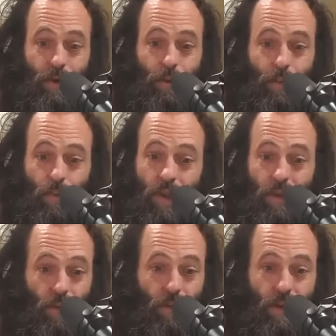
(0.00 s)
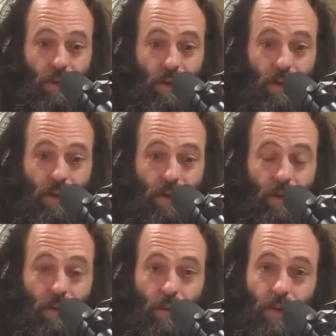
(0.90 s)
riddled
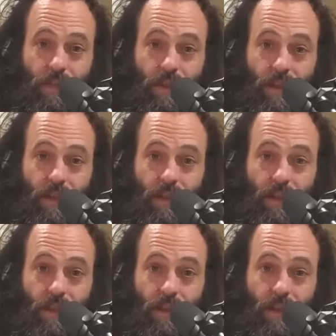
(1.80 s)
with